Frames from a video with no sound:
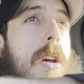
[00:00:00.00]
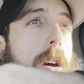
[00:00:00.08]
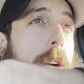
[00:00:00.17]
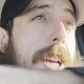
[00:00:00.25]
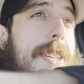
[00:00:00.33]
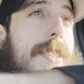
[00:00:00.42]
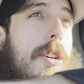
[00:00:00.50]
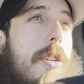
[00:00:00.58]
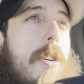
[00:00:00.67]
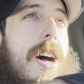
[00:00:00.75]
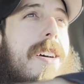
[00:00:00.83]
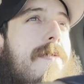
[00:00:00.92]
Okay,
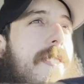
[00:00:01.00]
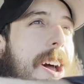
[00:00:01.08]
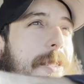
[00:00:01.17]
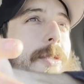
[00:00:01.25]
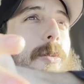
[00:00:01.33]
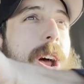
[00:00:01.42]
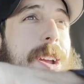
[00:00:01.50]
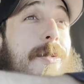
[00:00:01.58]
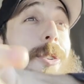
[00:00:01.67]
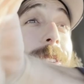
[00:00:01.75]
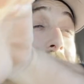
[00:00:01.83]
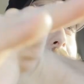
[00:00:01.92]
so I found the right
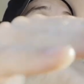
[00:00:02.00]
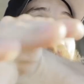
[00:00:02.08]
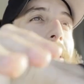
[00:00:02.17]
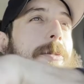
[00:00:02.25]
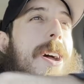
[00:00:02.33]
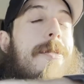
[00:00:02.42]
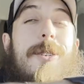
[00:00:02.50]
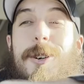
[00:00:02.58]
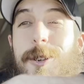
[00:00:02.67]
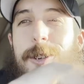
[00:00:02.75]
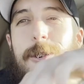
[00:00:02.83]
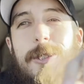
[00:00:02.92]
road. Now I'm on the right
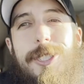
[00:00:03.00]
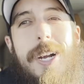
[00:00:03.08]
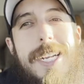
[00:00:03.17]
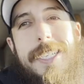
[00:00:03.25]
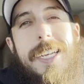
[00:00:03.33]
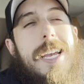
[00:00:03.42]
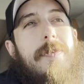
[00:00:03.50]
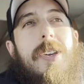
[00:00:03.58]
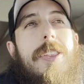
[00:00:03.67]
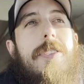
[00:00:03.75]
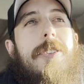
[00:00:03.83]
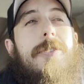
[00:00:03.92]
road. Google tried to take
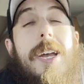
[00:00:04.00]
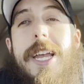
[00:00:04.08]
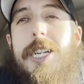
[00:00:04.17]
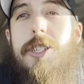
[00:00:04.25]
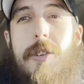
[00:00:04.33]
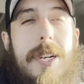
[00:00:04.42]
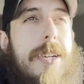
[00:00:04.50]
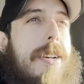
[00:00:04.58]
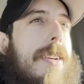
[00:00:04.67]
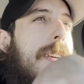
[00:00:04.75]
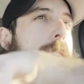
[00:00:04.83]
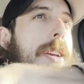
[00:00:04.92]
me through a
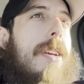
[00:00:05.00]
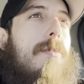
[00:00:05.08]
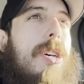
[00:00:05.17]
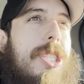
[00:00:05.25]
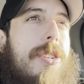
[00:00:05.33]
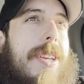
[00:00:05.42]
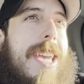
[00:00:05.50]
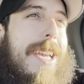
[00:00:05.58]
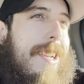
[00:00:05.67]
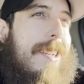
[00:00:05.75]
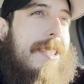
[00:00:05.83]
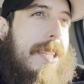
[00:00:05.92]
shortcut but you
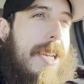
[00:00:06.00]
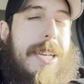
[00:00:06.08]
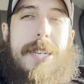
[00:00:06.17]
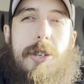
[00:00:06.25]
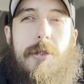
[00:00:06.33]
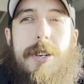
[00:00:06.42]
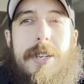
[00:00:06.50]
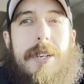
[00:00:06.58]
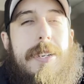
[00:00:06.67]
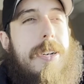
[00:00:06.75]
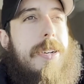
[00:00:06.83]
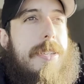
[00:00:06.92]
cannot take a
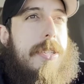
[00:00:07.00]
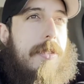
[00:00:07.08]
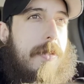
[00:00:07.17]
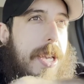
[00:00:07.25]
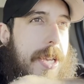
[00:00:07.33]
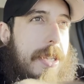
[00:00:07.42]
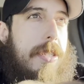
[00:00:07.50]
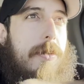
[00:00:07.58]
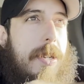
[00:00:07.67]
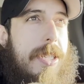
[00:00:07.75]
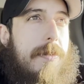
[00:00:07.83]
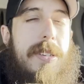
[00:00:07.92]
shortcut onto a
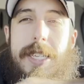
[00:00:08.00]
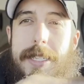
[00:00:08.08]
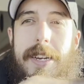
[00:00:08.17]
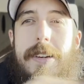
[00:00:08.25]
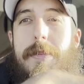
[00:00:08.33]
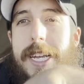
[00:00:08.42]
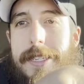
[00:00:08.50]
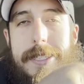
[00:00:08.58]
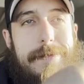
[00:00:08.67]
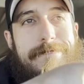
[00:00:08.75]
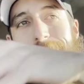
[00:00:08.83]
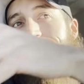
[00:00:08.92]
U.S. military
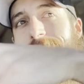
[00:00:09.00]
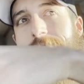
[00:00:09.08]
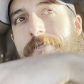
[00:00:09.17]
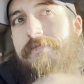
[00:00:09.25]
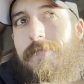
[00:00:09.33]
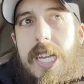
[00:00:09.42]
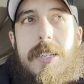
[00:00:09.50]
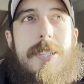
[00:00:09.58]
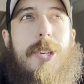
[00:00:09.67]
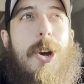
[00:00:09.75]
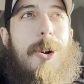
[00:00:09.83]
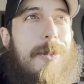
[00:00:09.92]
base.
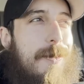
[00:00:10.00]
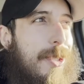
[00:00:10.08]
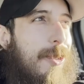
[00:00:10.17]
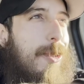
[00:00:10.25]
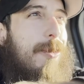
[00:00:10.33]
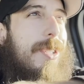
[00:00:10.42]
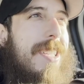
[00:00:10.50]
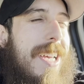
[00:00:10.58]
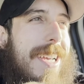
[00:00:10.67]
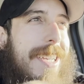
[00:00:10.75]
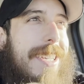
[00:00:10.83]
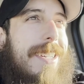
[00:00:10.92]
So Google was
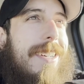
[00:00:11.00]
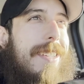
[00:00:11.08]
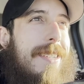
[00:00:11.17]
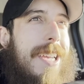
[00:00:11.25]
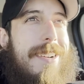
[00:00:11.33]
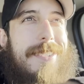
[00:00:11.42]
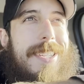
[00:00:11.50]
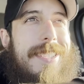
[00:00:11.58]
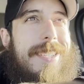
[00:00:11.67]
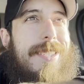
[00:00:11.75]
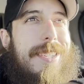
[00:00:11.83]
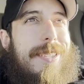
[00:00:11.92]
like, uh, here,
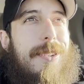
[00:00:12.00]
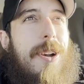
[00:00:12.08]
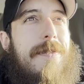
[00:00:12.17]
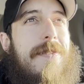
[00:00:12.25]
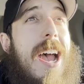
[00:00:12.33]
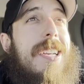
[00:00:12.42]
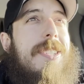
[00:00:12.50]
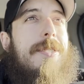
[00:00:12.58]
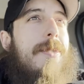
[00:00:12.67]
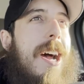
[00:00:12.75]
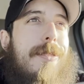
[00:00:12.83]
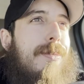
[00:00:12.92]
this is a, a faster
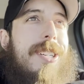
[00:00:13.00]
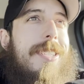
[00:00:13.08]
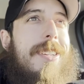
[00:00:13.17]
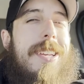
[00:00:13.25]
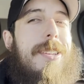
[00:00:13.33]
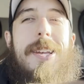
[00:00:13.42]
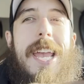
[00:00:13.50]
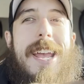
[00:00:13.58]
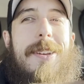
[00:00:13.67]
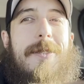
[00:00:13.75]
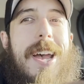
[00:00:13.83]
route, but you, you can't do